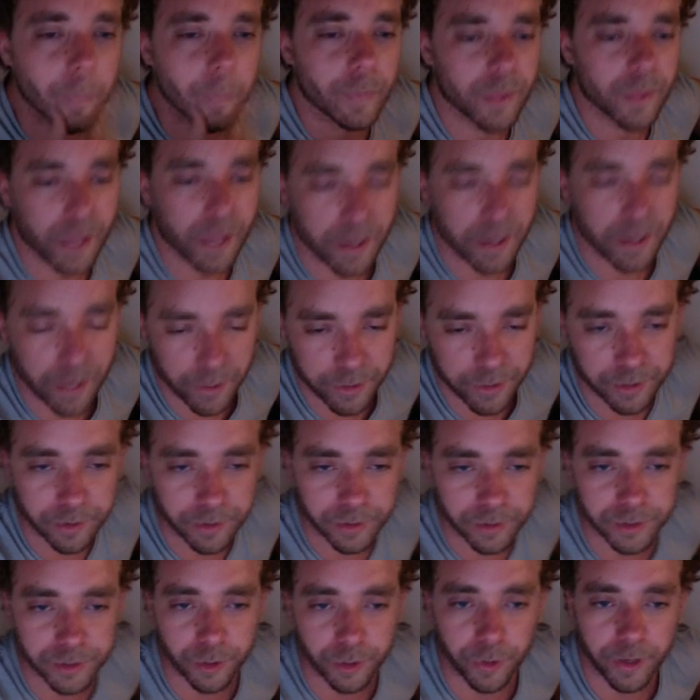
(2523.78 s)
And now they're
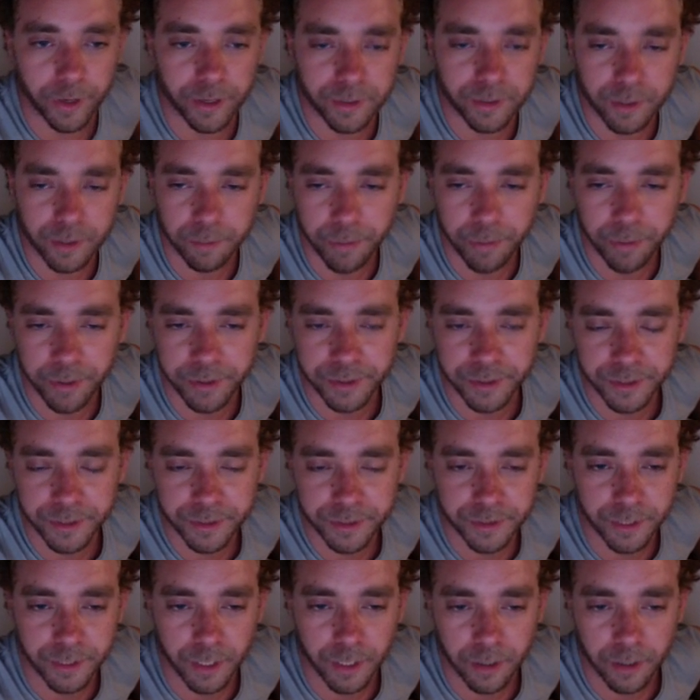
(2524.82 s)
showing us
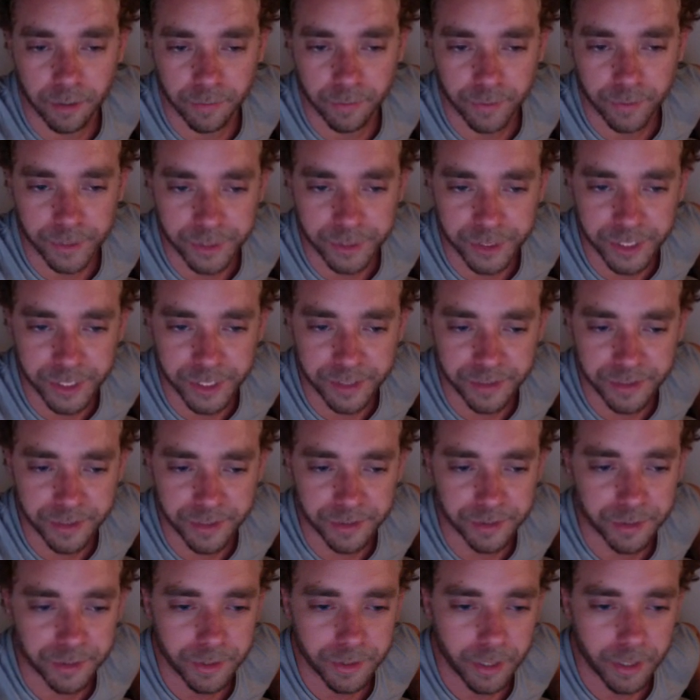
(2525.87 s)
comparisons of
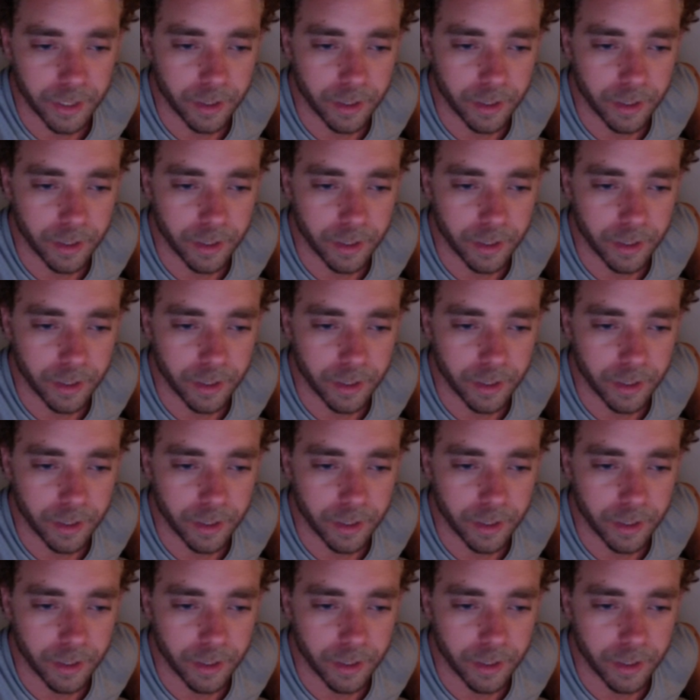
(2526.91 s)
Jesus